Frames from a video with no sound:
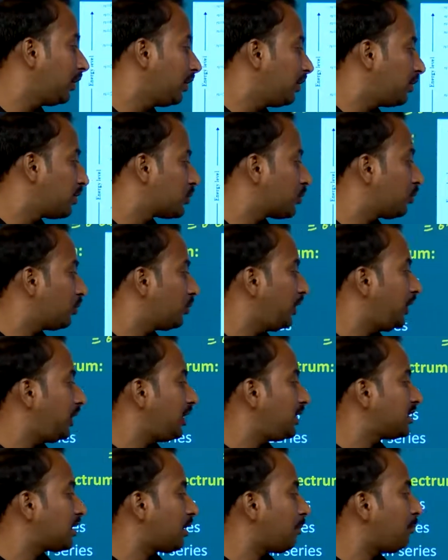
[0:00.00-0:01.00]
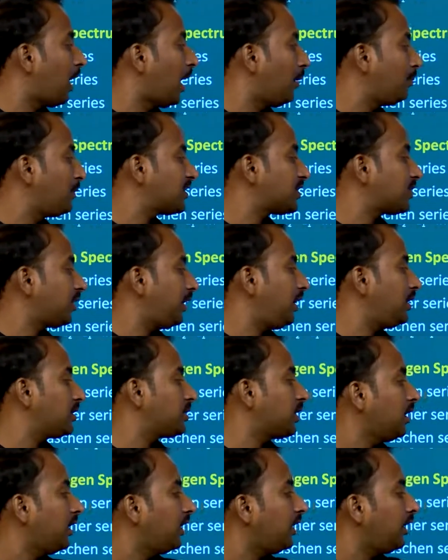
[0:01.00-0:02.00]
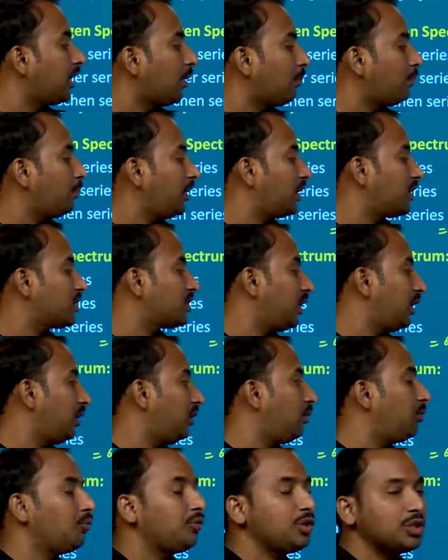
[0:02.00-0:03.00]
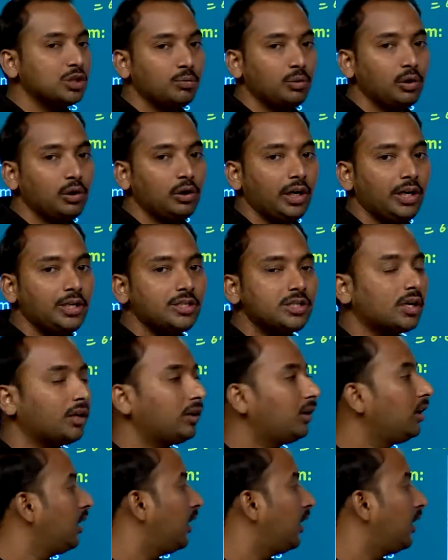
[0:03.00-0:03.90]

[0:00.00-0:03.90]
so it is a Balmer series, it appears at visible region.